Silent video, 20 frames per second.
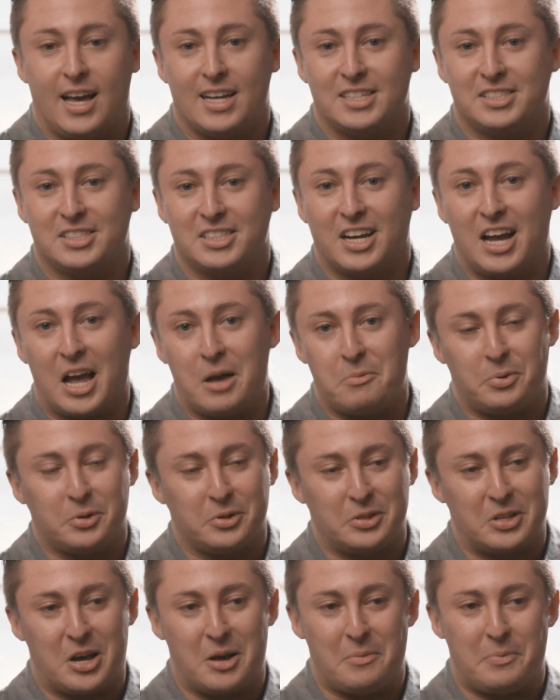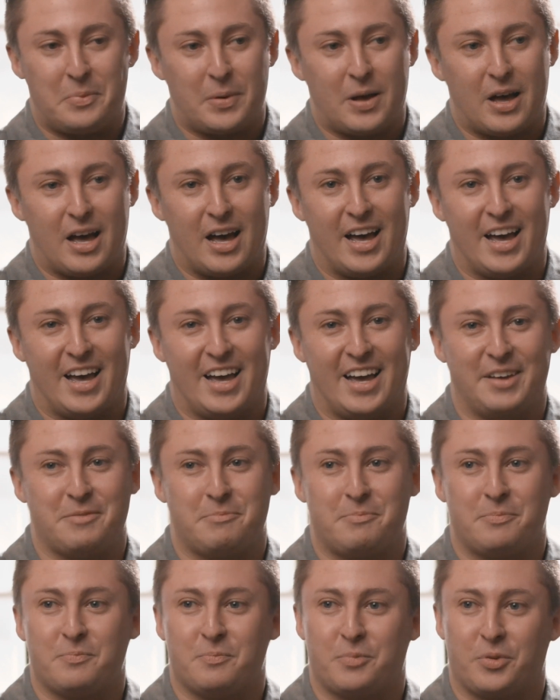As the guy pulled up,
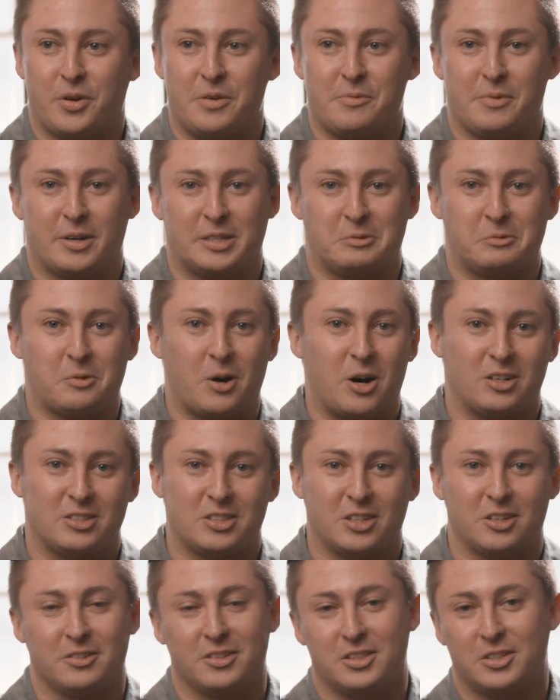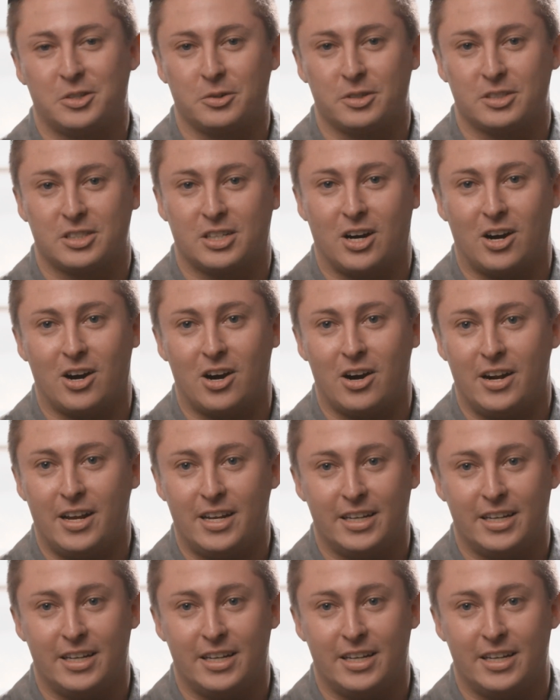I pretty much walked over to his car.